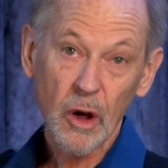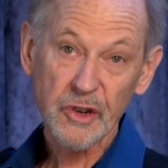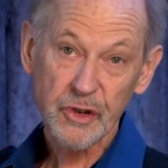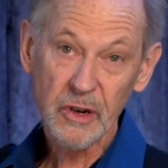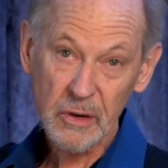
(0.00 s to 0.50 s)
We
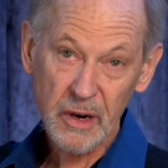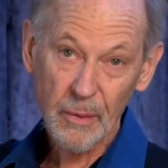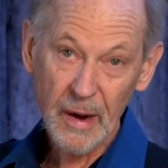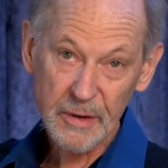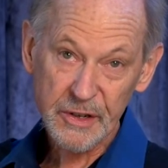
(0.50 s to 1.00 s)
can also
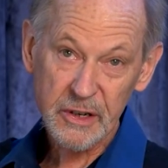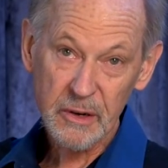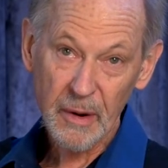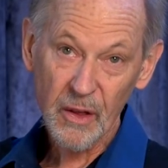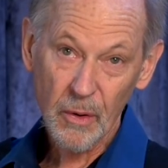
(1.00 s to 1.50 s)
launch your nuclear
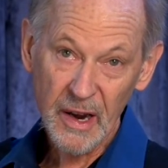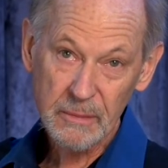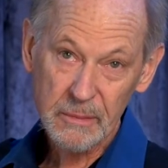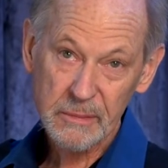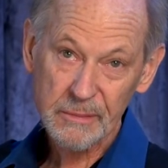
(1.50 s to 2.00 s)
weapons too,
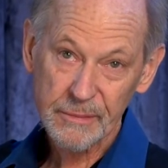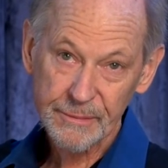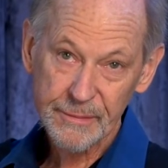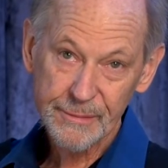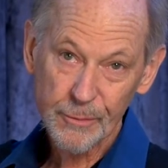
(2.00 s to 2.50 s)
by the way,
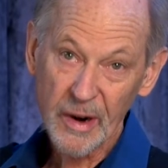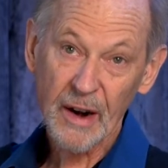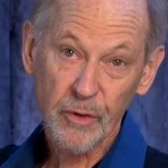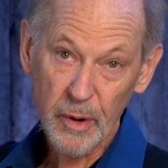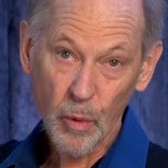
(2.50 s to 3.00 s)

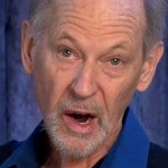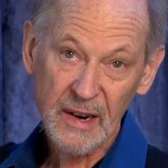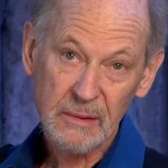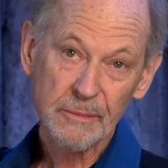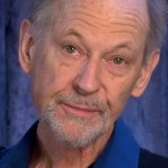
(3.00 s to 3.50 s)

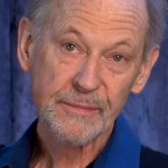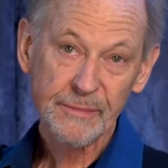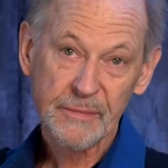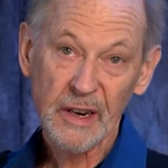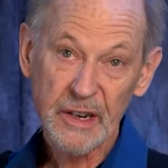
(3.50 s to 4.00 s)
whenever we
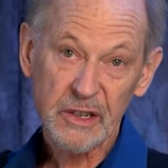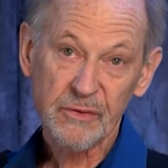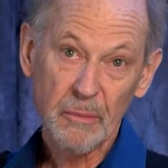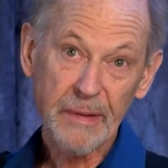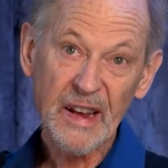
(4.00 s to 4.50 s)
want,
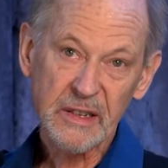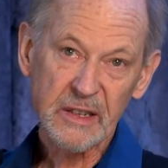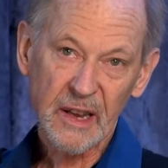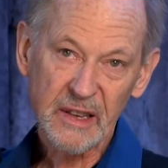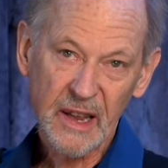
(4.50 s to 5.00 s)
at least
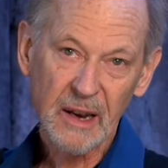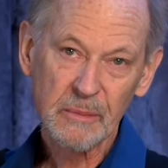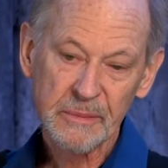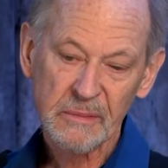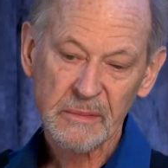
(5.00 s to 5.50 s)
from
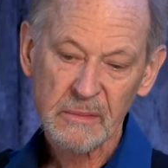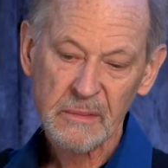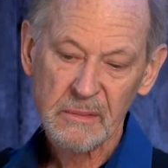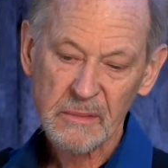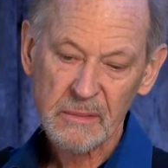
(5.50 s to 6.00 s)
bases like that.
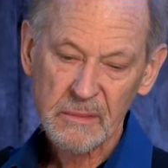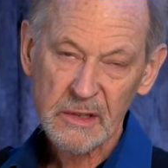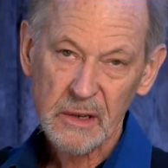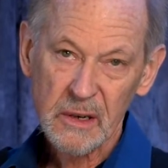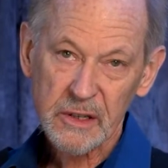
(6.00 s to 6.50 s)

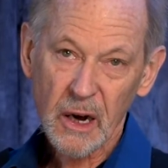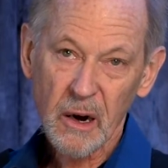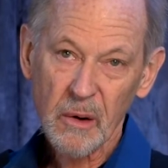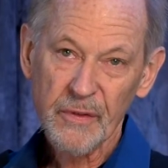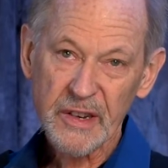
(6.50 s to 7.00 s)

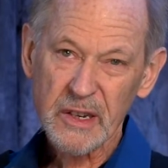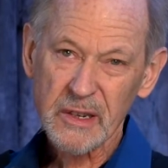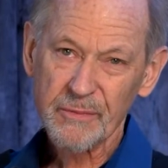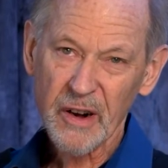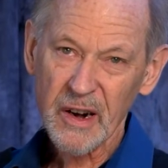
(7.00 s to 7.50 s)

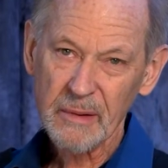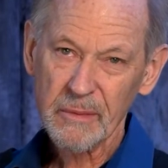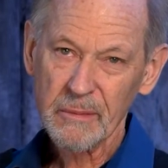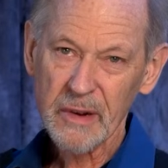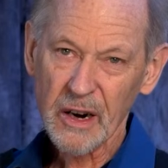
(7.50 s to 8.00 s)
So this
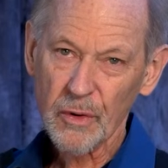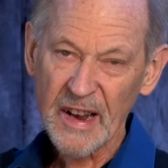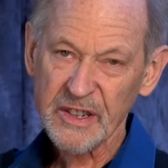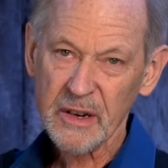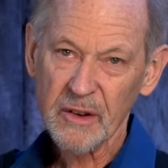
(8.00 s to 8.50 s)
is very
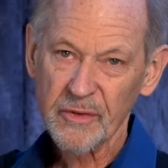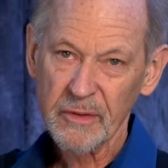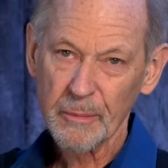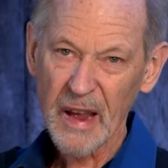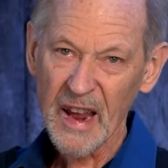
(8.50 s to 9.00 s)

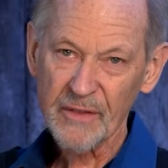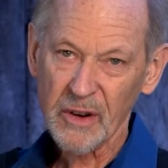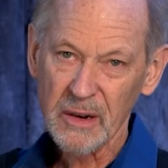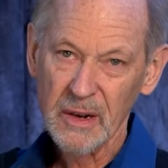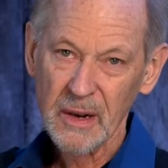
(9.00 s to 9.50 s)
aggressive
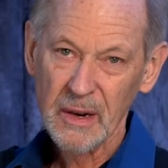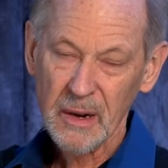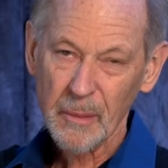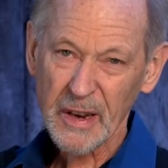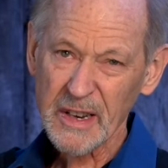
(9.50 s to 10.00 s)

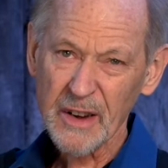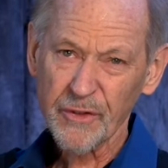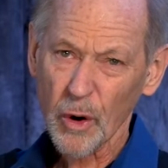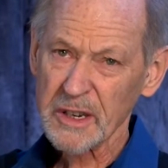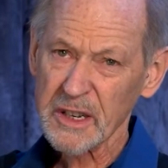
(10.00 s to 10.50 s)
behavior,
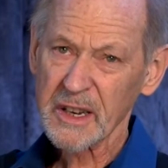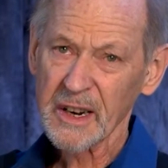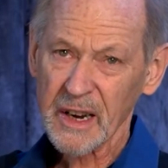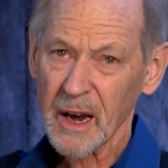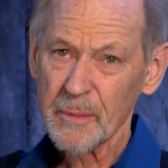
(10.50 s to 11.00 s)
because any
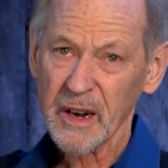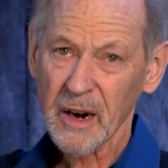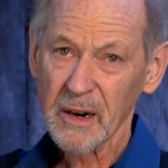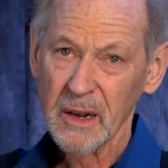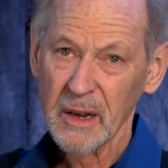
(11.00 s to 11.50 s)
force that's going
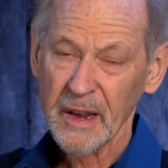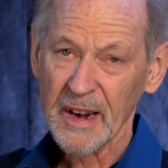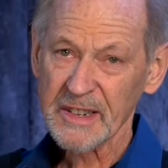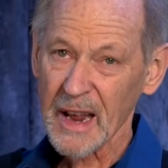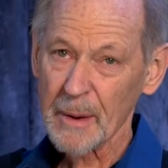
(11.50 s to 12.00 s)
to come
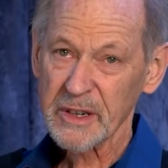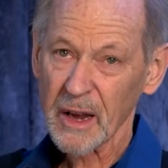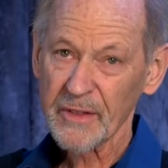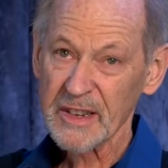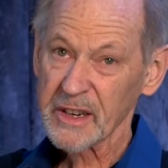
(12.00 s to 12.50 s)
here
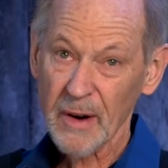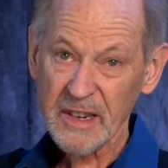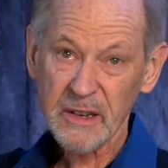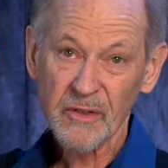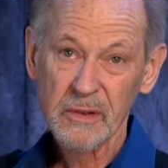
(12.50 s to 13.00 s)
and establish
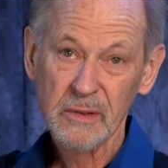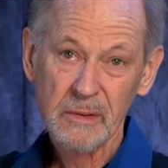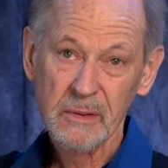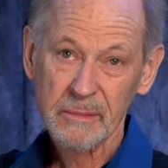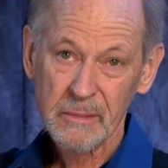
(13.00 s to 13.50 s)
itself is
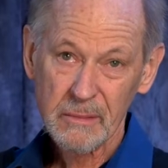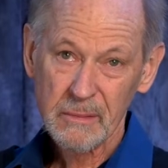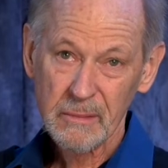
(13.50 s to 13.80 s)
aggressive.